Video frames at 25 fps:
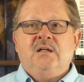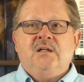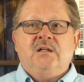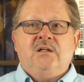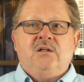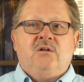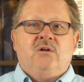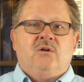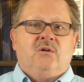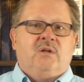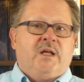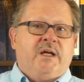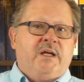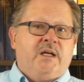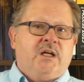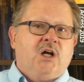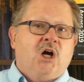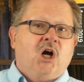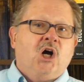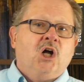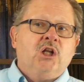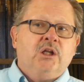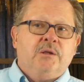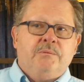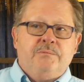like
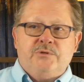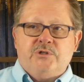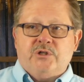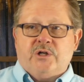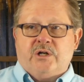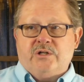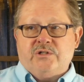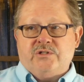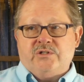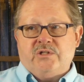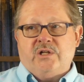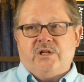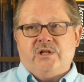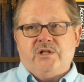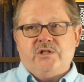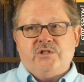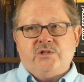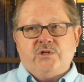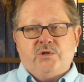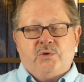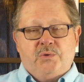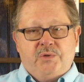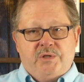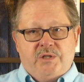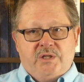column charts that I
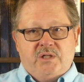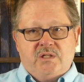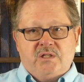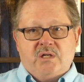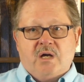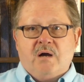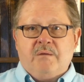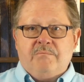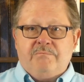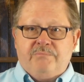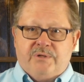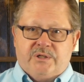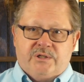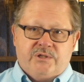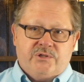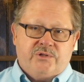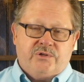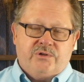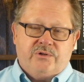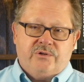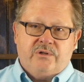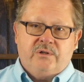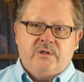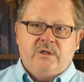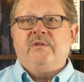show in the top
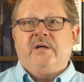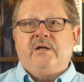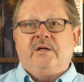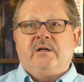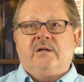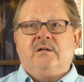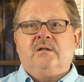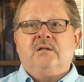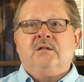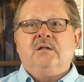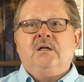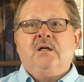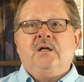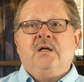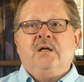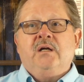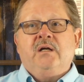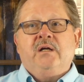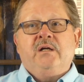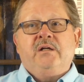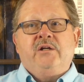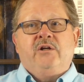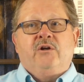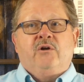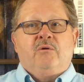picture there,
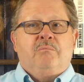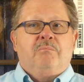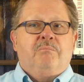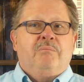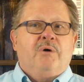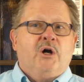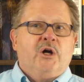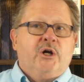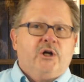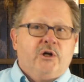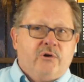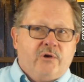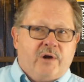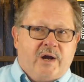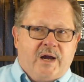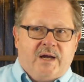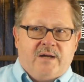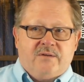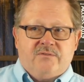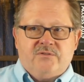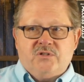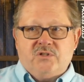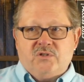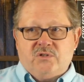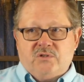bar
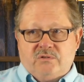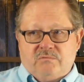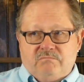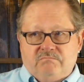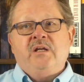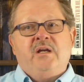graphs.